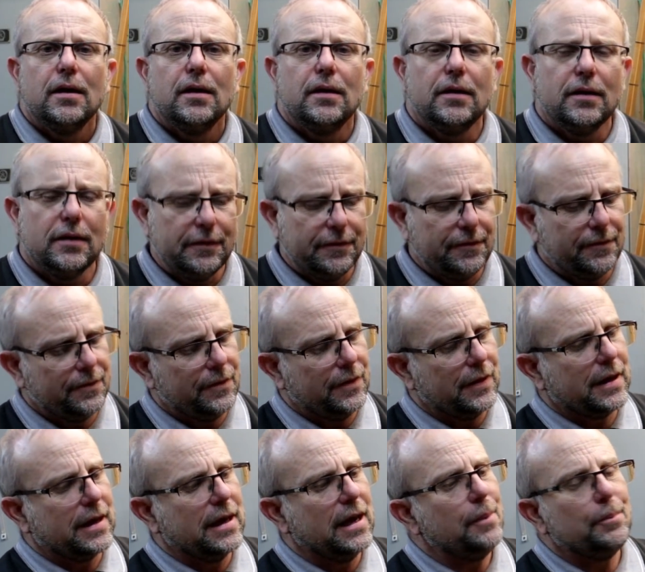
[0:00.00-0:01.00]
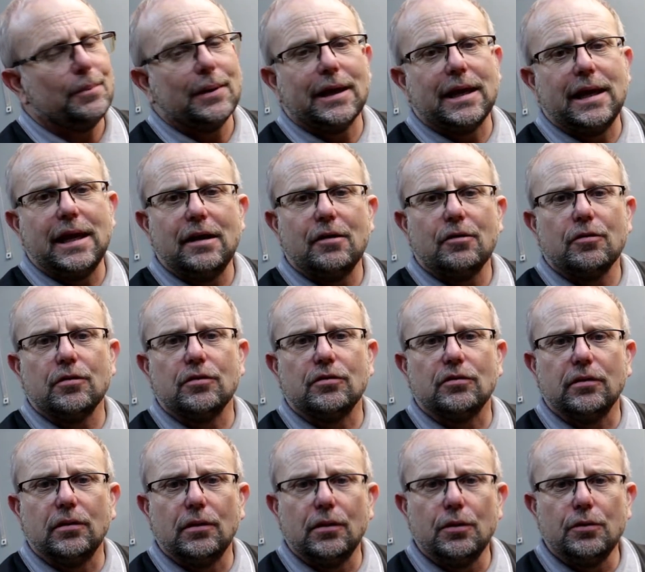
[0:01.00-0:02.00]
If the coupler here is
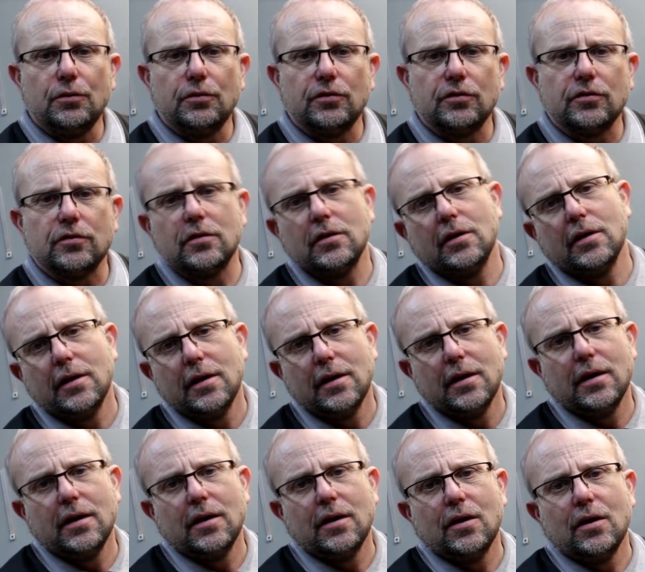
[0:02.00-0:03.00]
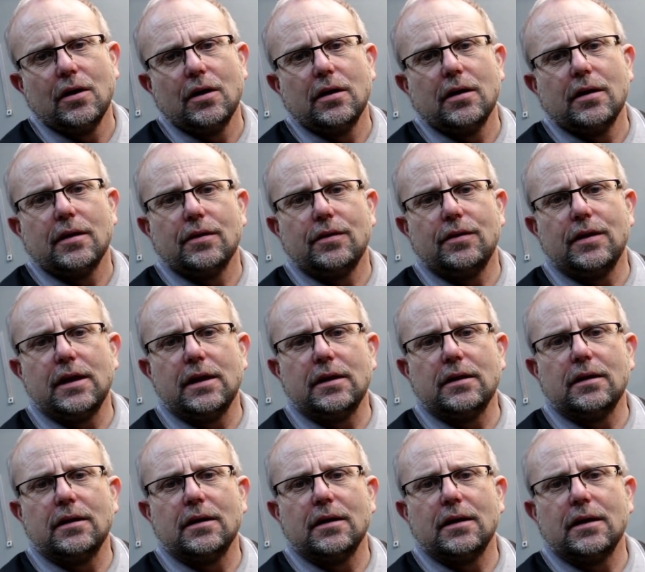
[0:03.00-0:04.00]
loose,
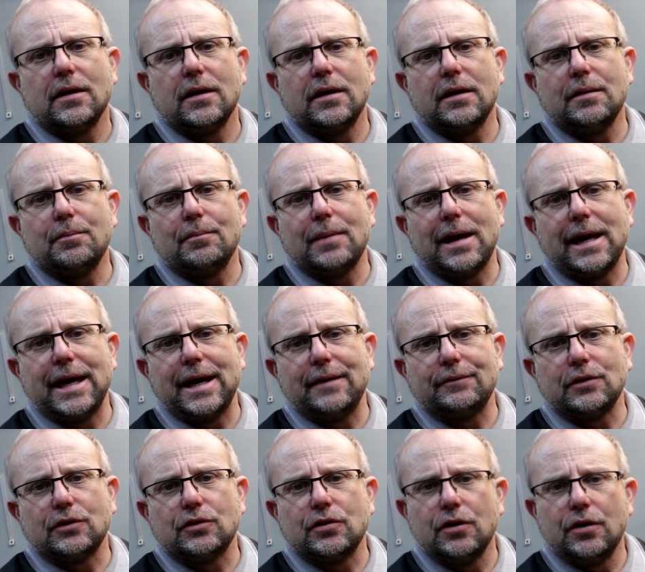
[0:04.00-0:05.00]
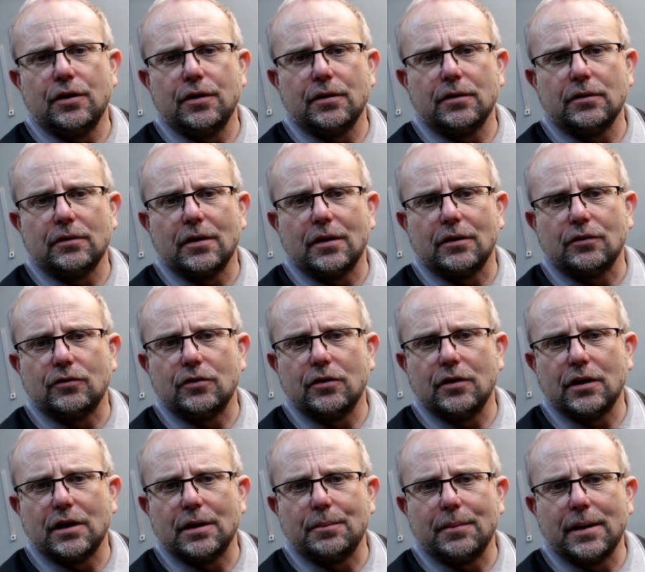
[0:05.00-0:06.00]
then it may have to turn a
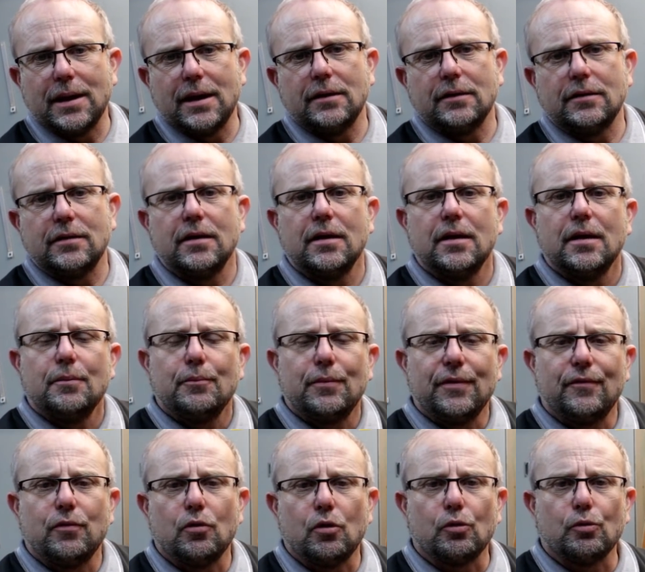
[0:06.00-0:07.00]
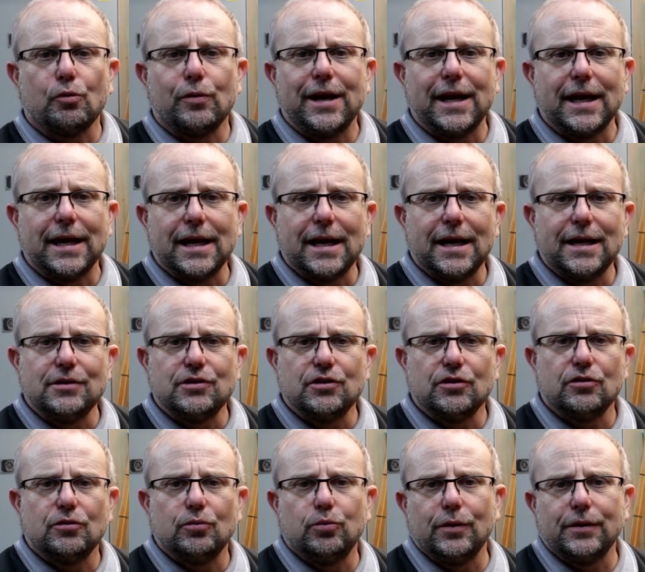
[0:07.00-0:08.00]
certain amount before it
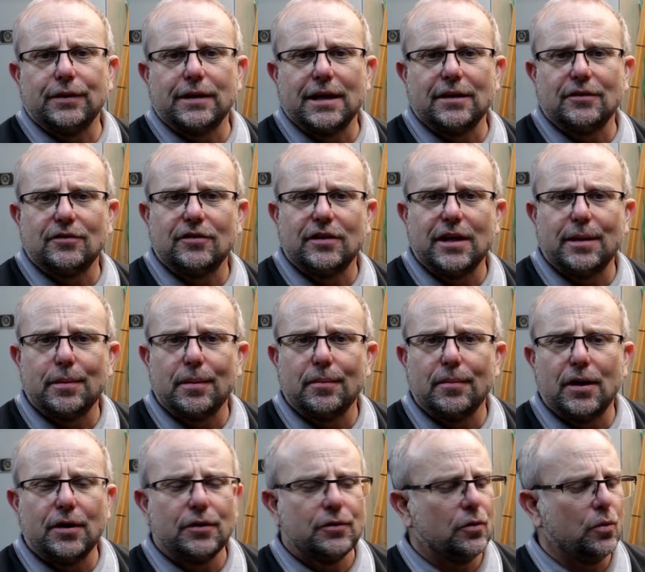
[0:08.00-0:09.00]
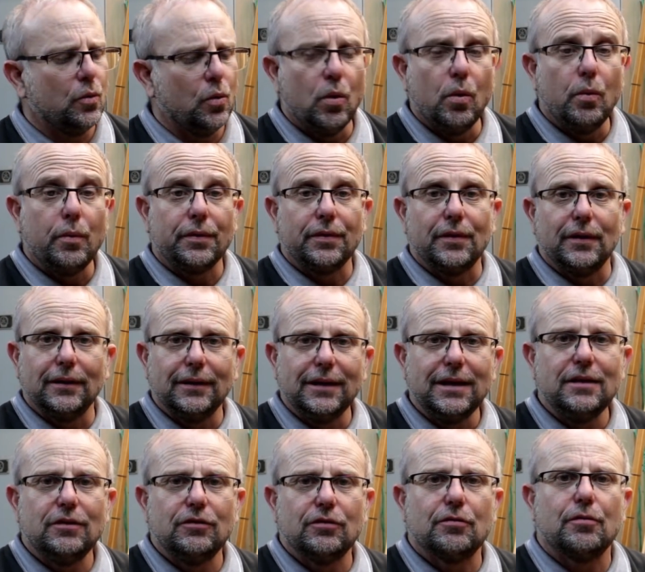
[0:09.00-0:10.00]
re-engages with that stepper motor or with the
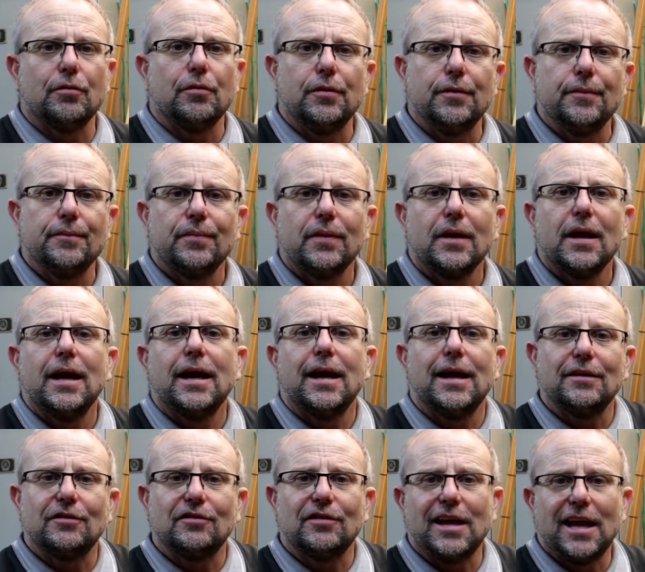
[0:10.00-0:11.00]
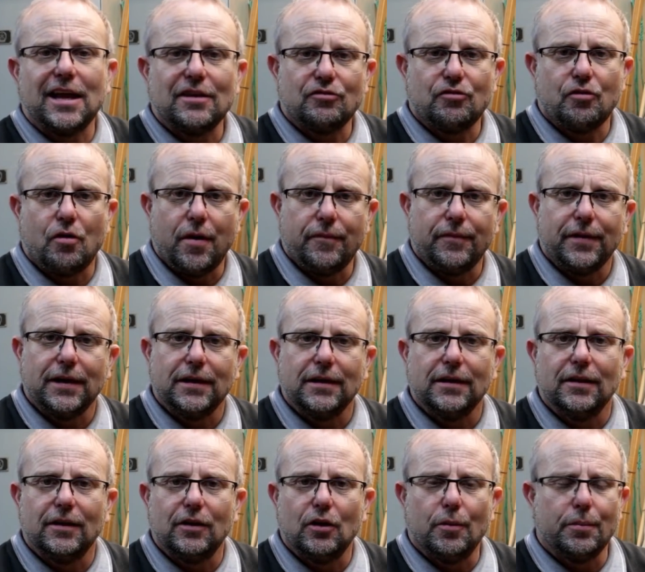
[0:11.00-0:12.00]
lead screw and starts driving it
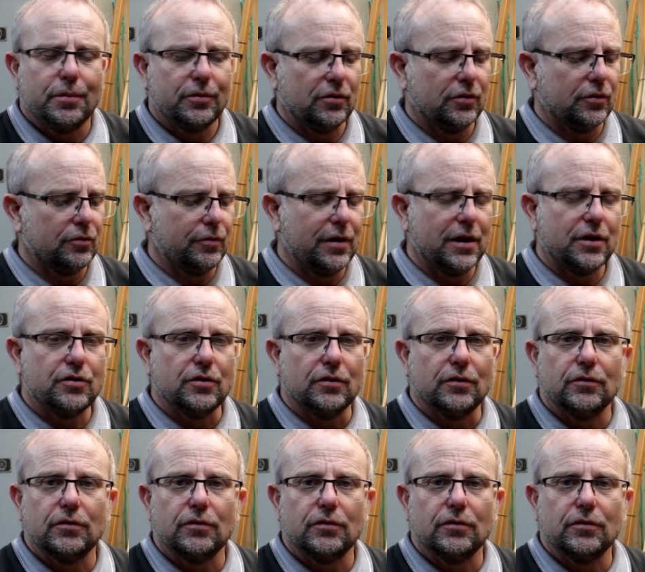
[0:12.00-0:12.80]
in the opposite direction.